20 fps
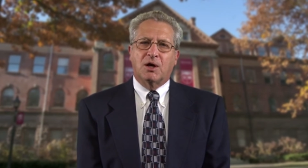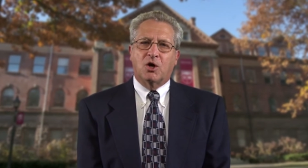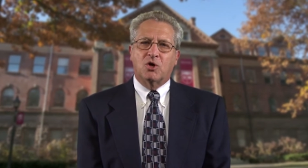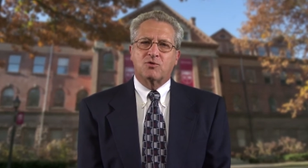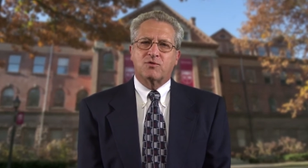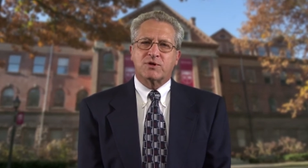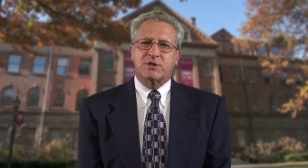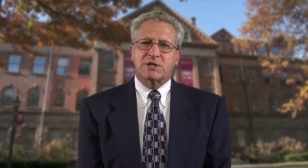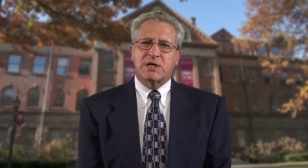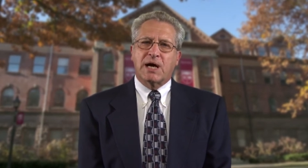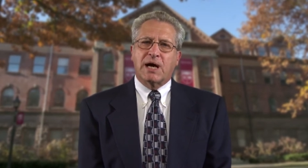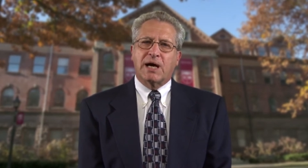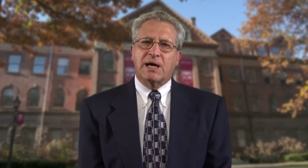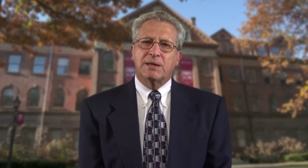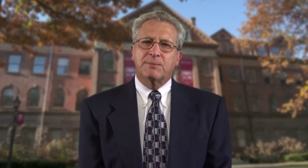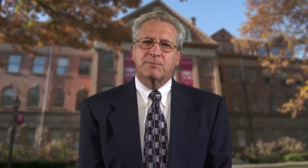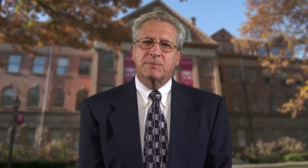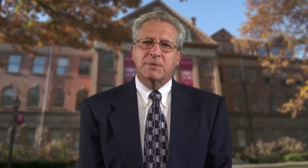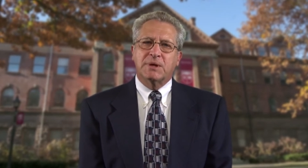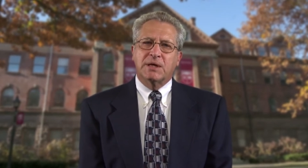Over
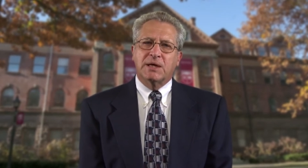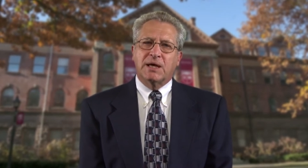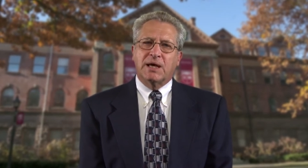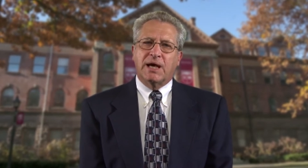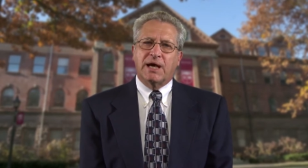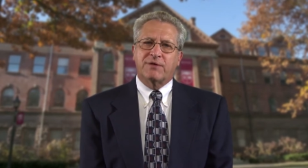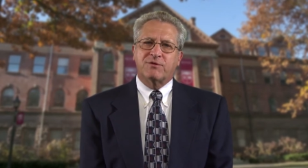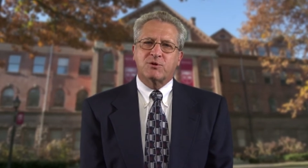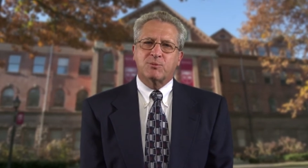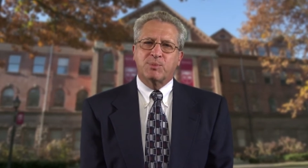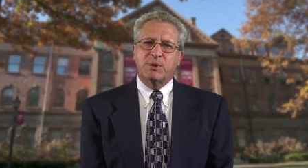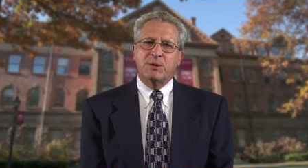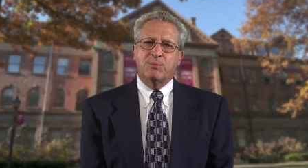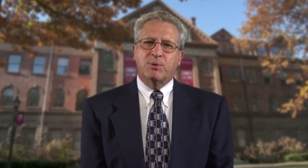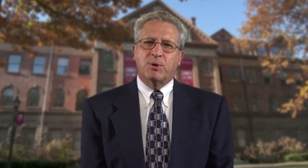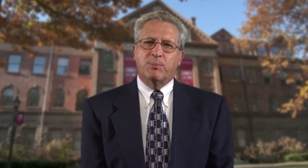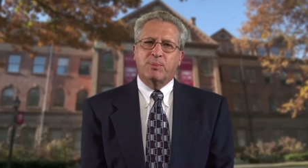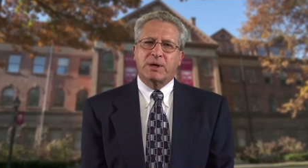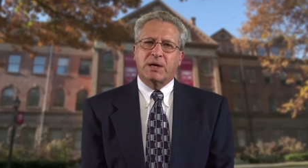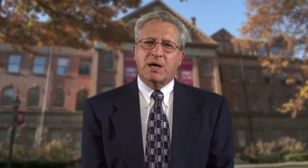time, after
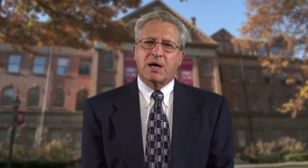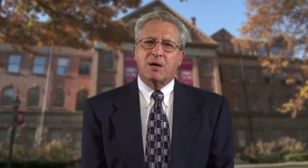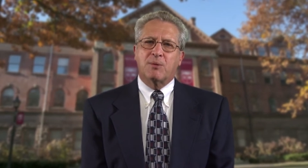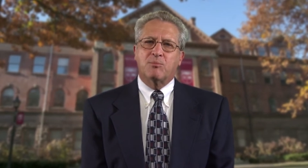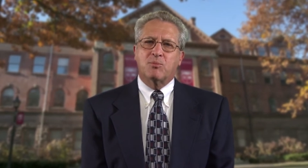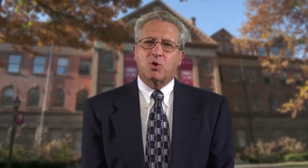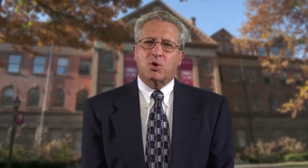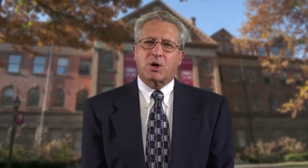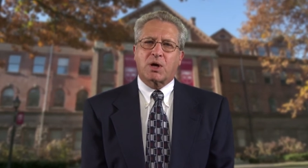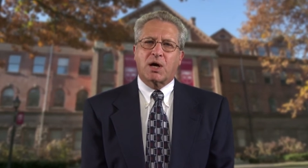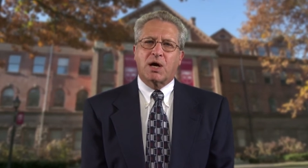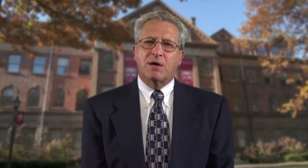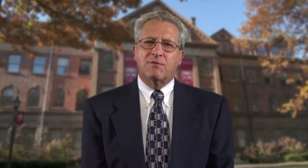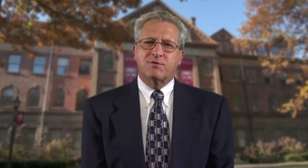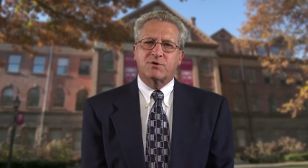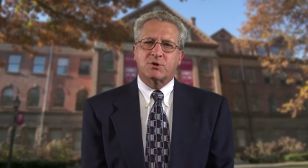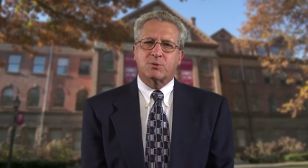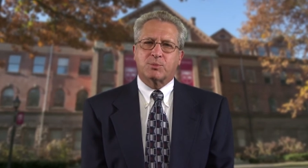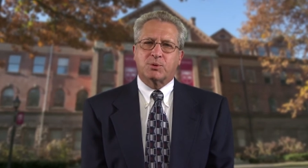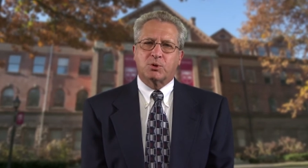people become more
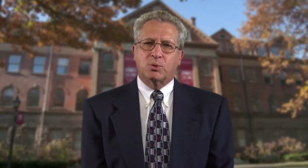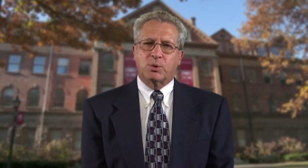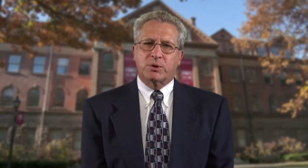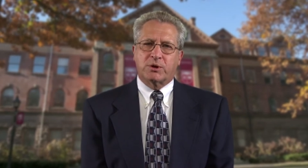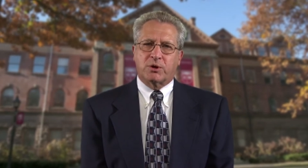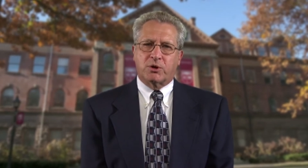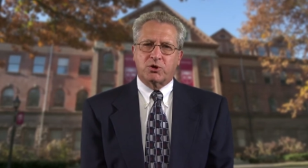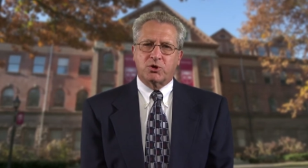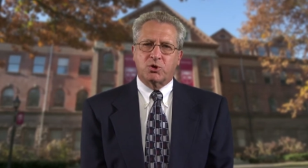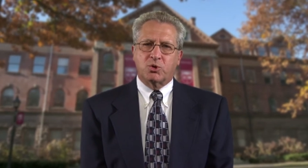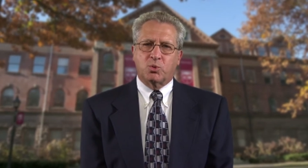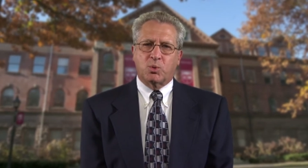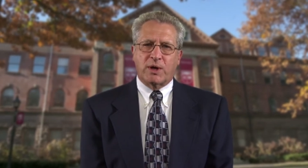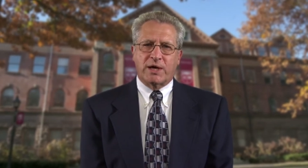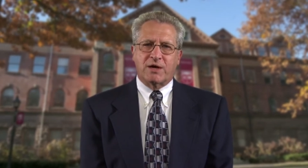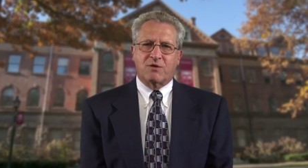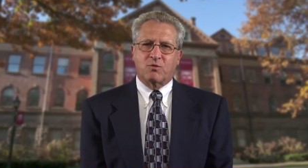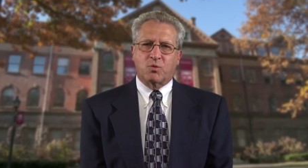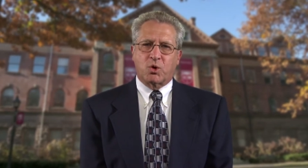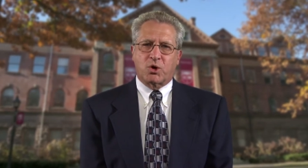comfortable with our new
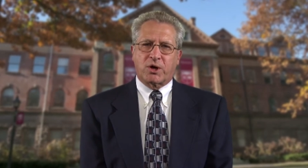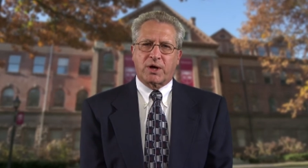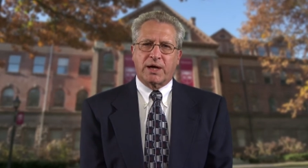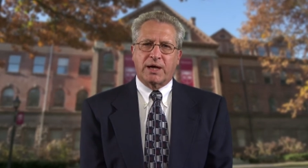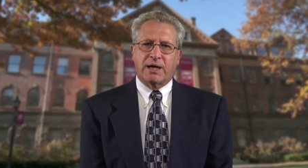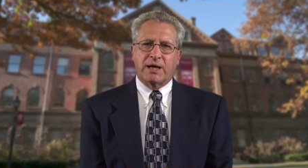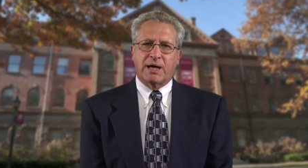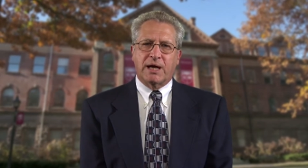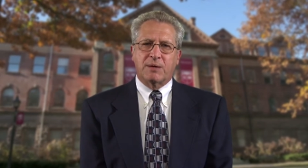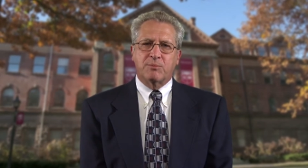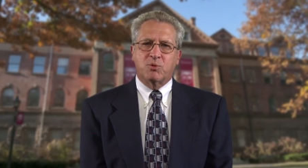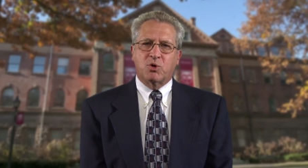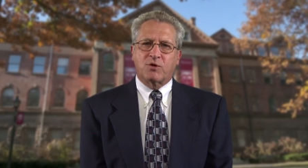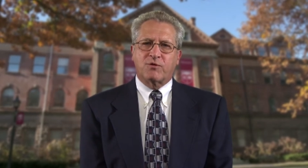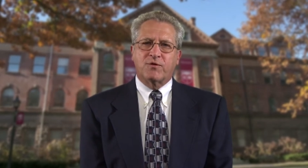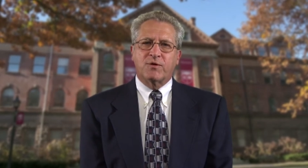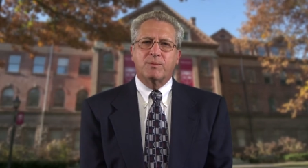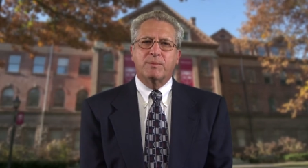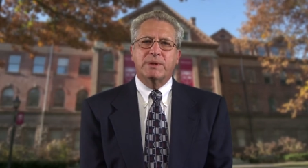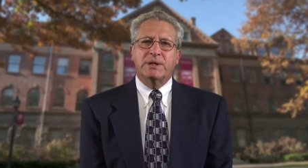way of working and more
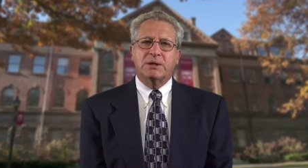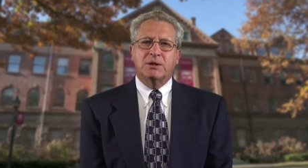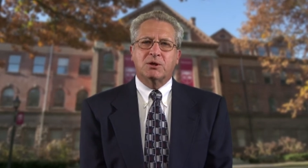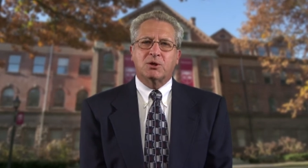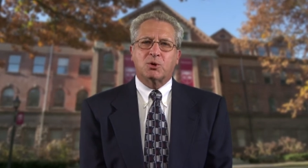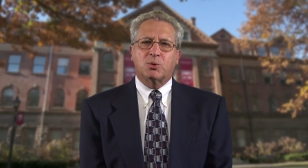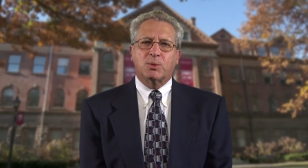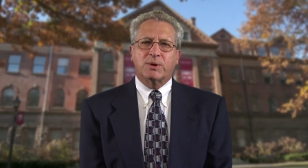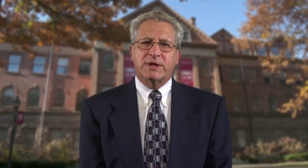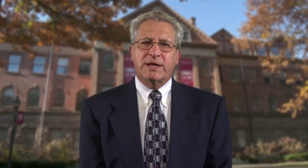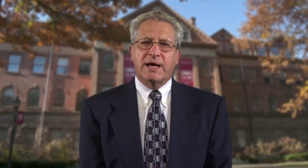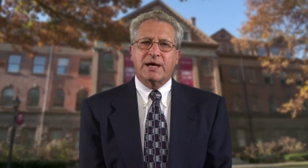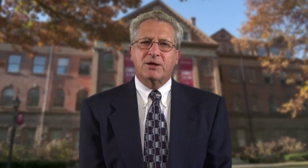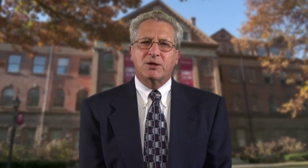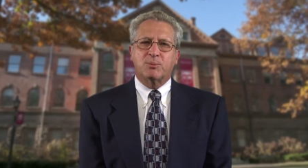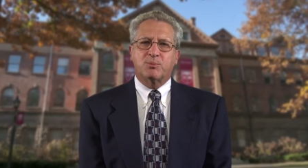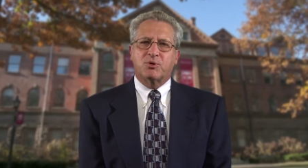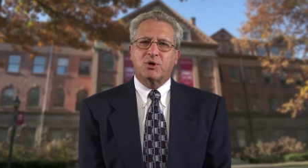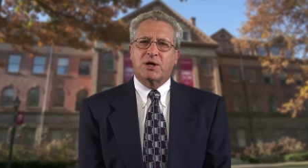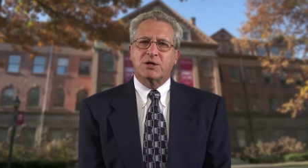familiar with how
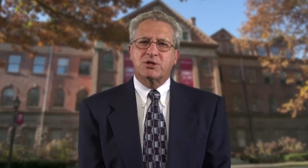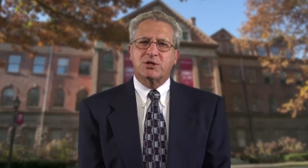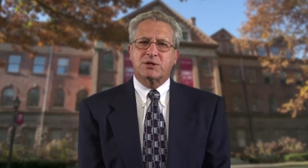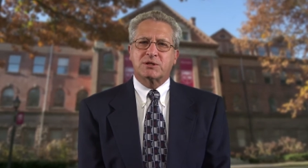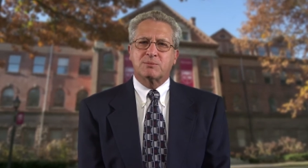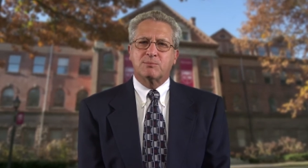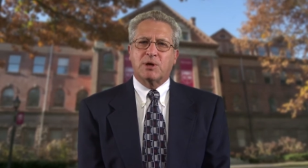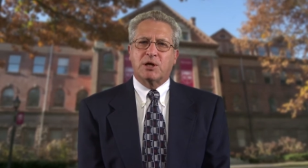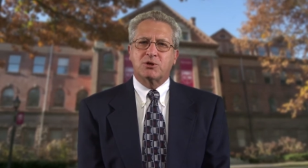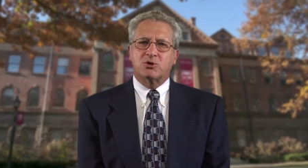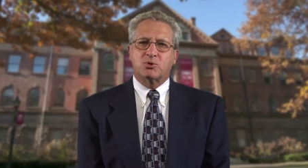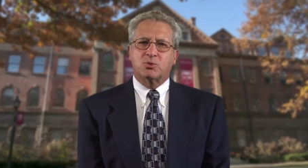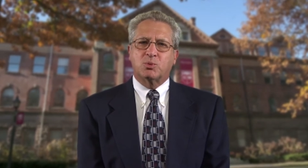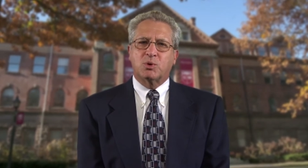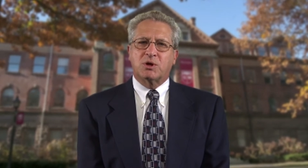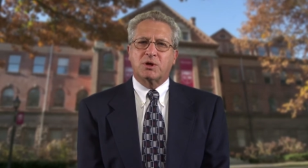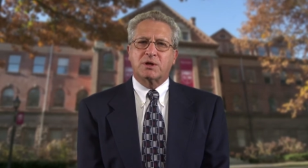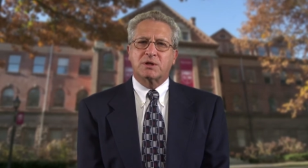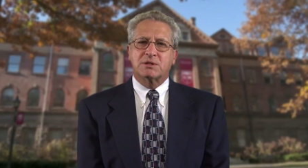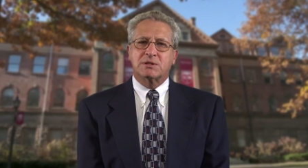the projects module
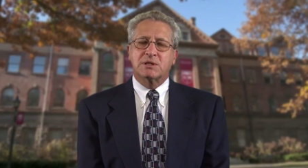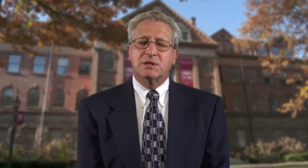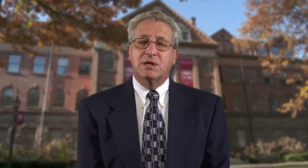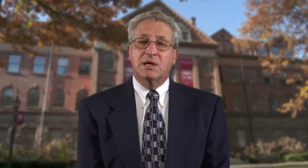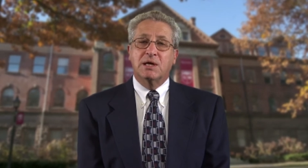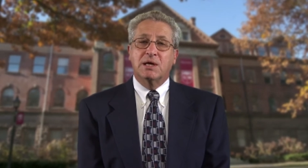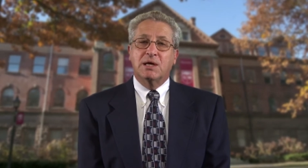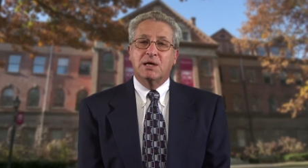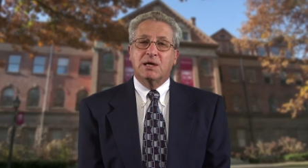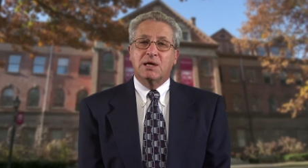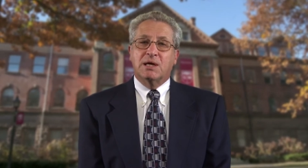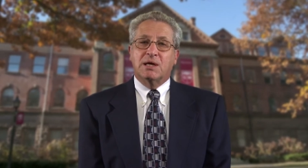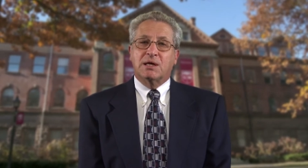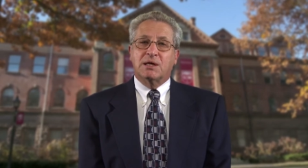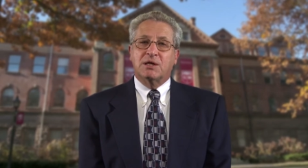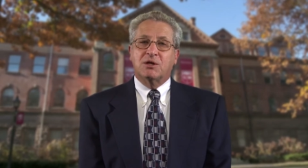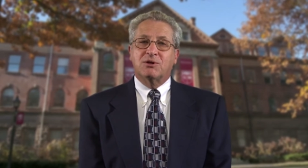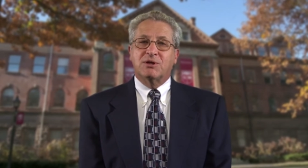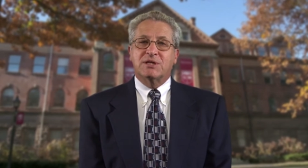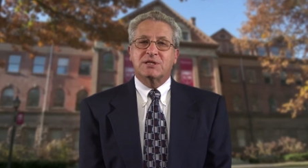works,
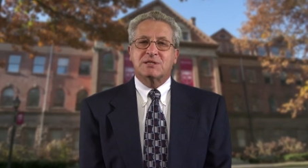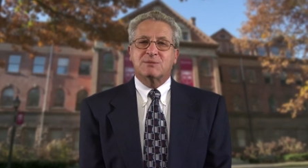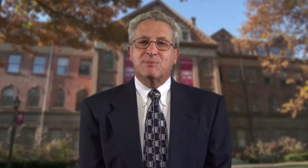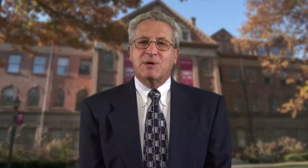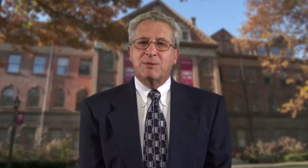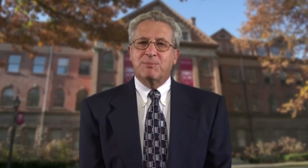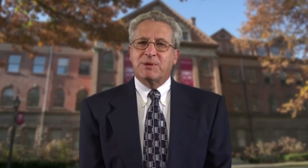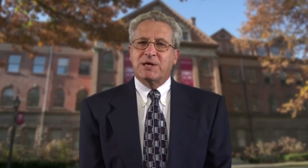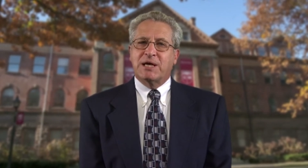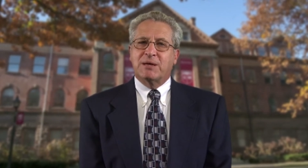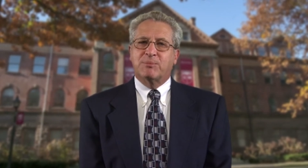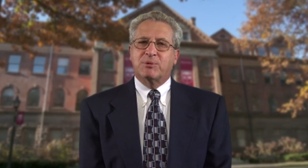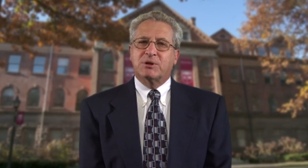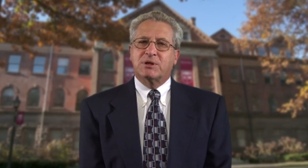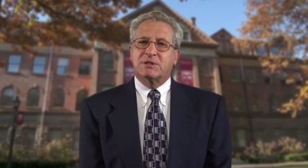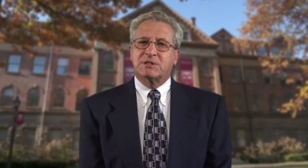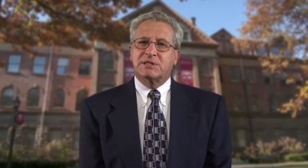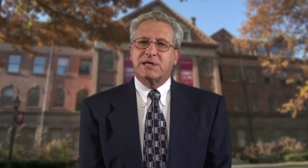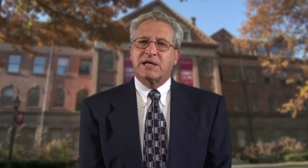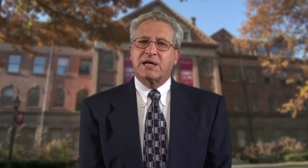units may be able
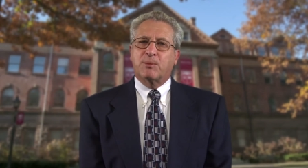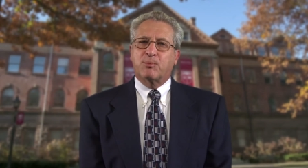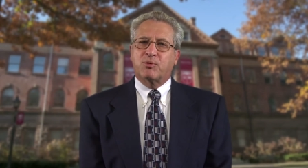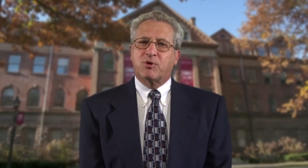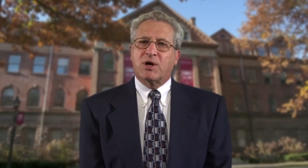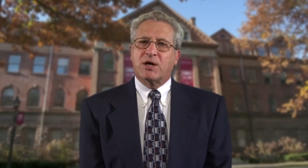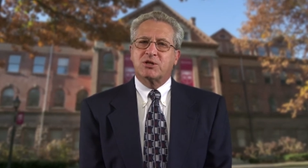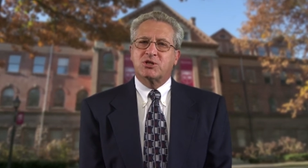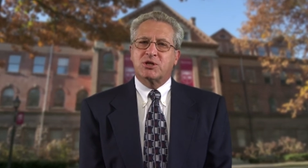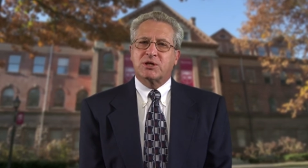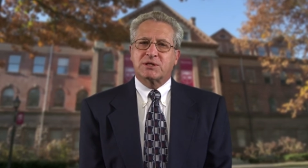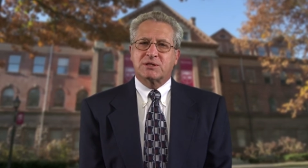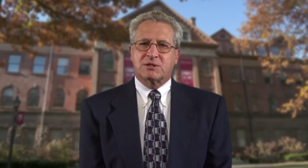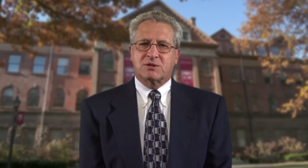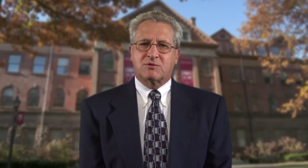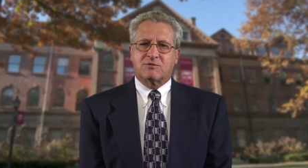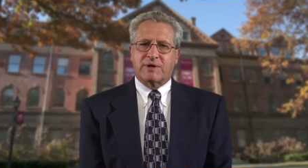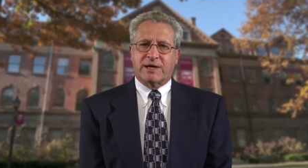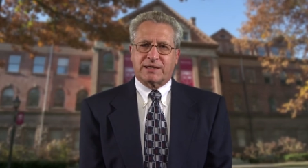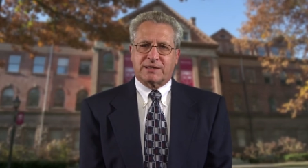to set up projects
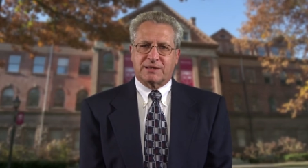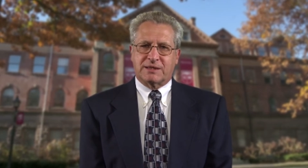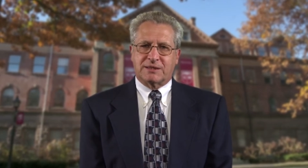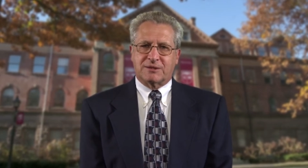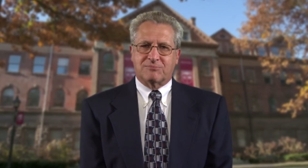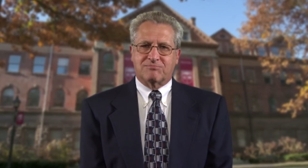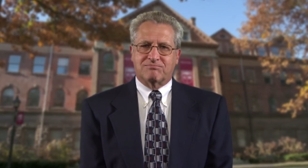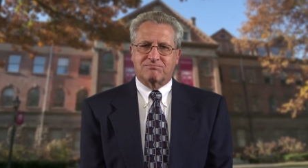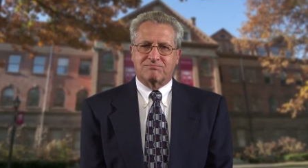directly.